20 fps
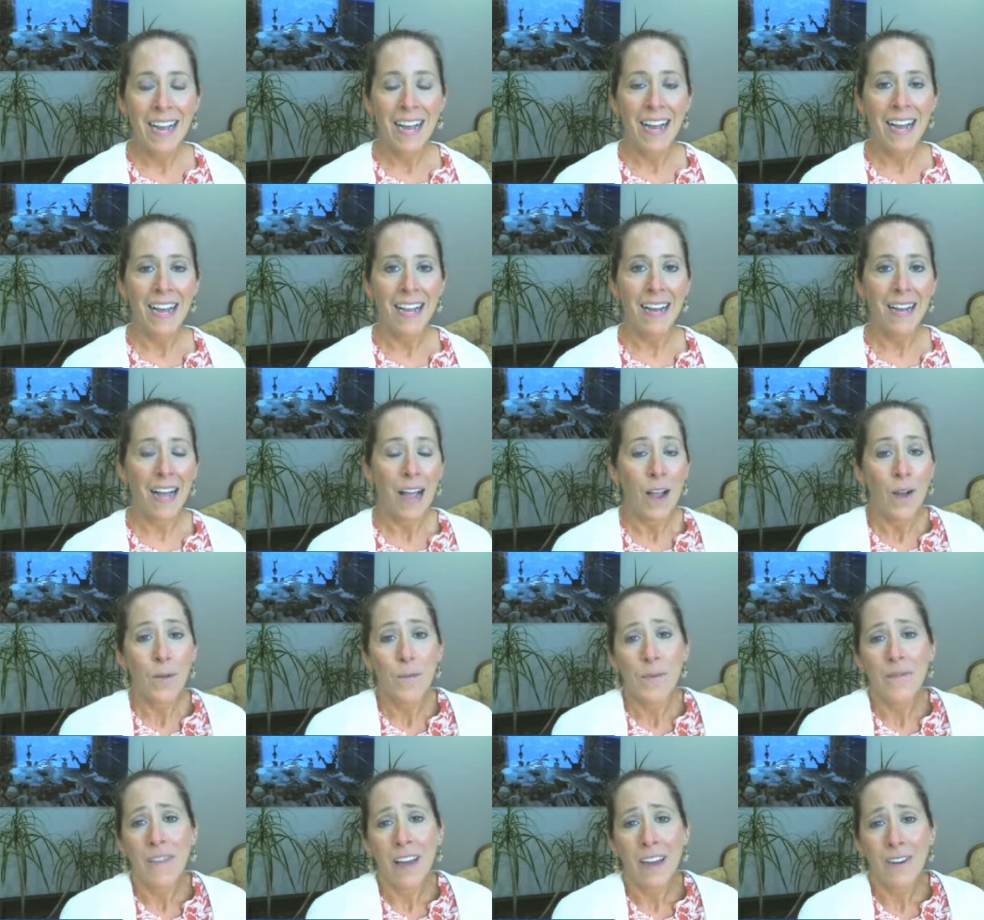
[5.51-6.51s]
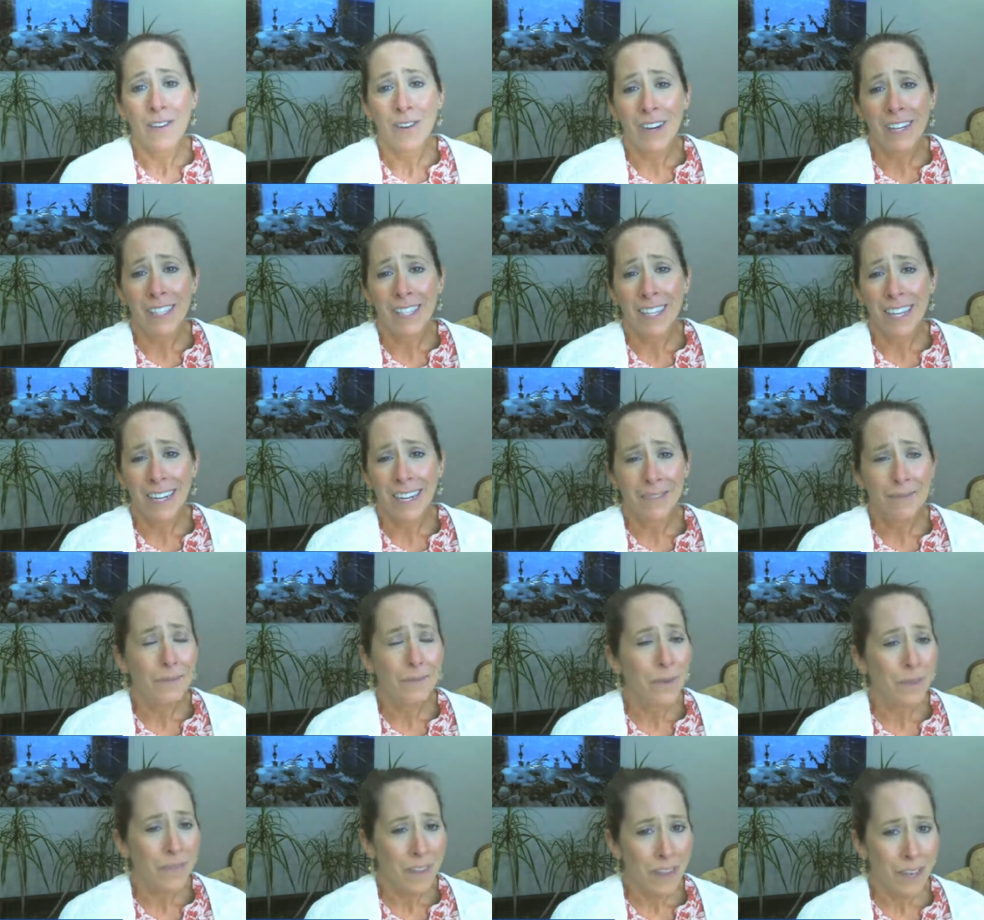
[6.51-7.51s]
I hope you've had a great day.
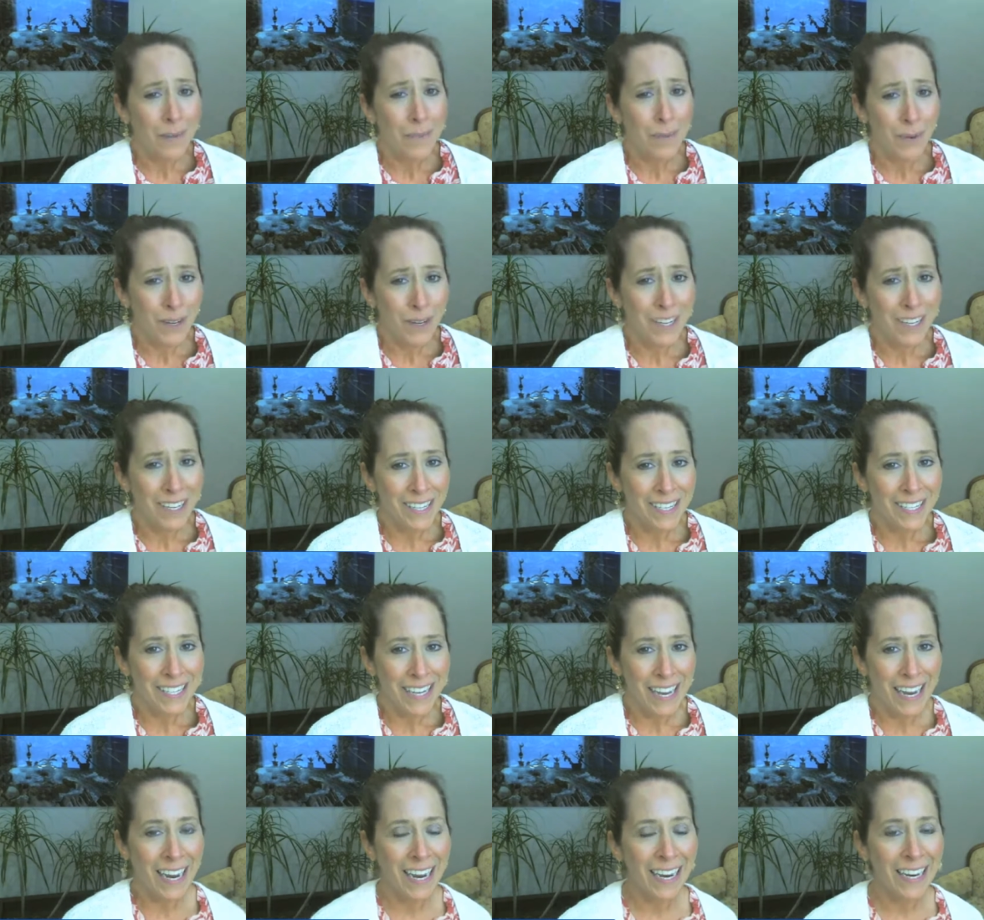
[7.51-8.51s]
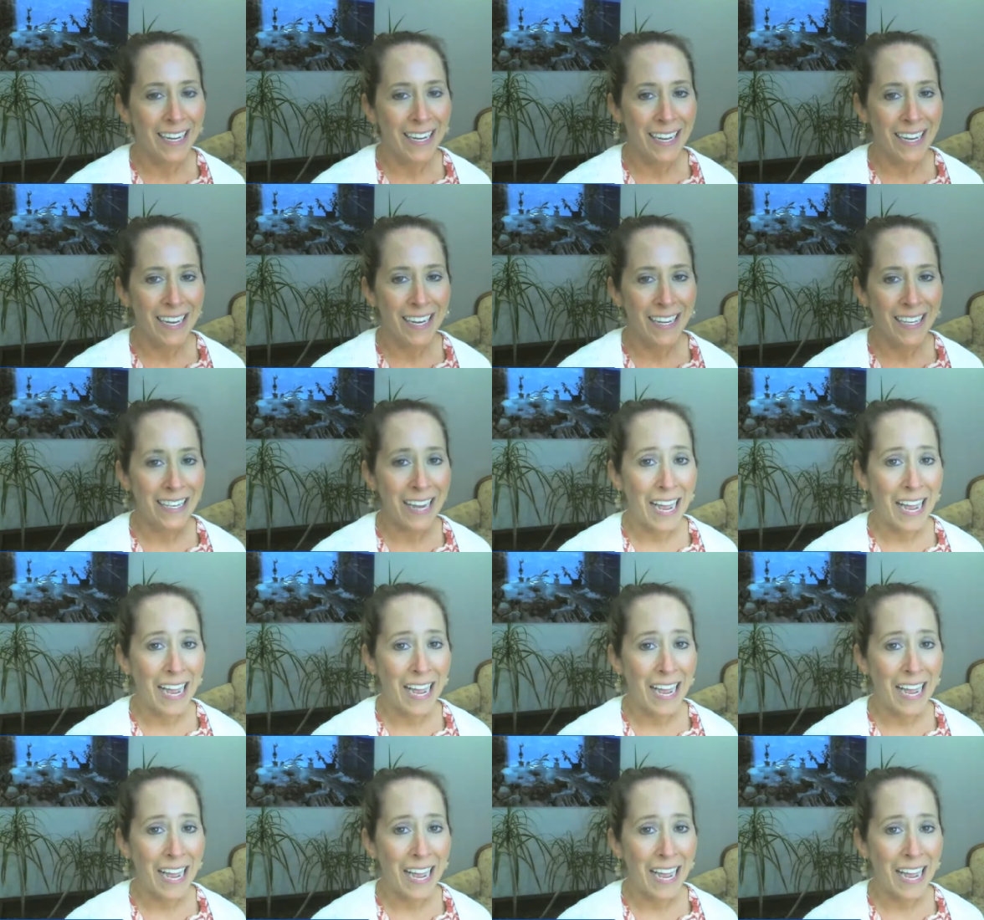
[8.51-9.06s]
We've had a pretty good day, and